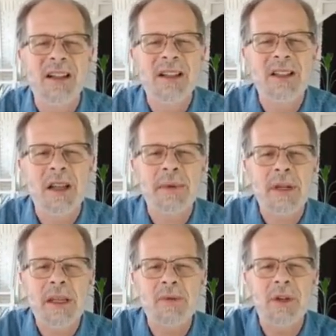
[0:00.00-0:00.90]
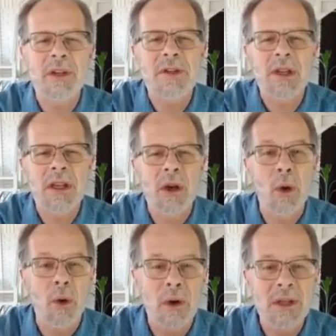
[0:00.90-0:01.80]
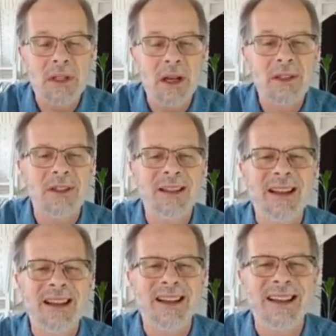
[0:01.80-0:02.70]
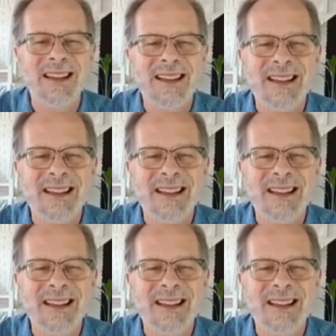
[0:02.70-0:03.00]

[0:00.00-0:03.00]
Sometimes we use a horizontal line.